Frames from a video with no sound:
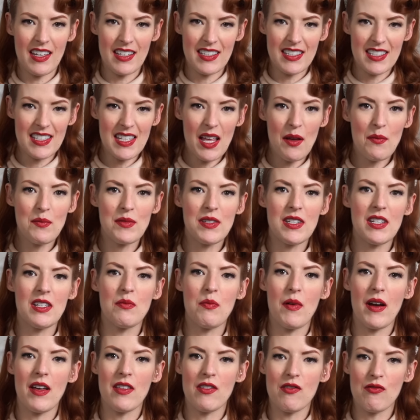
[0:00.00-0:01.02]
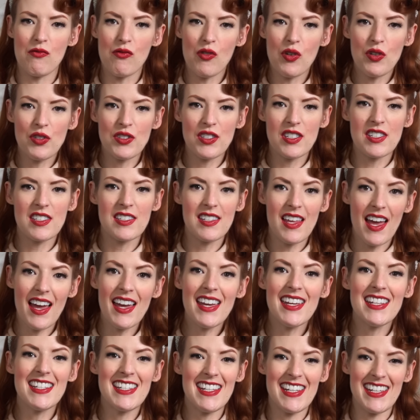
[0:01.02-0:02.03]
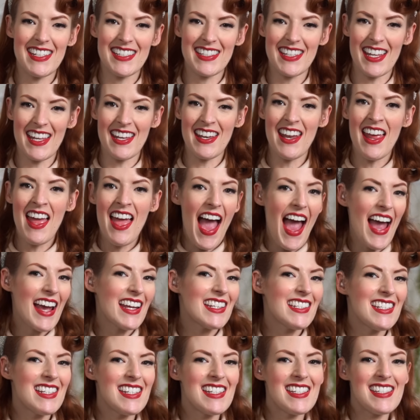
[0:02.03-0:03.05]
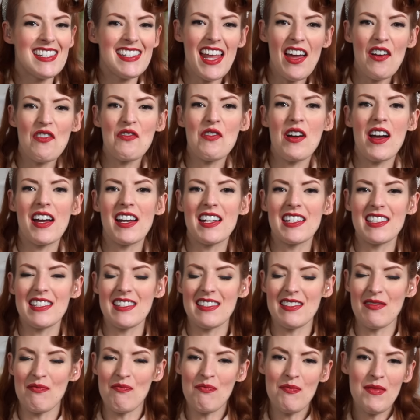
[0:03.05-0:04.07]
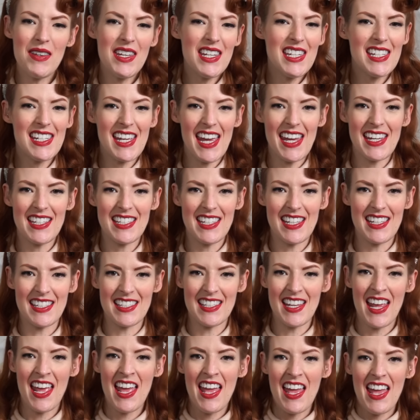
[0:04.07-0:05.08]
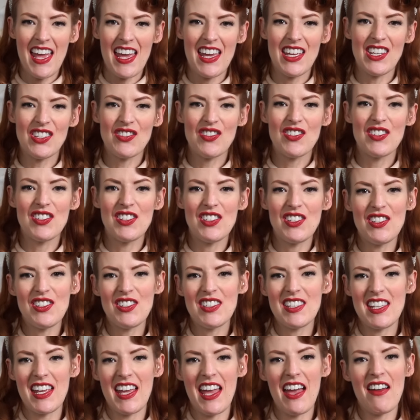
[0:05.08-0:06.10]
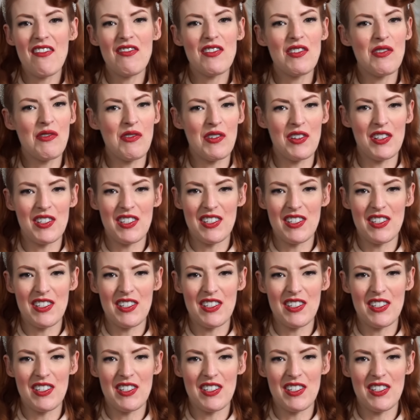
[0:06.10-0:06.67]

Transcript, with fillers: accepted by the Royal Societies and acted as networkers and mediators, introducing everyone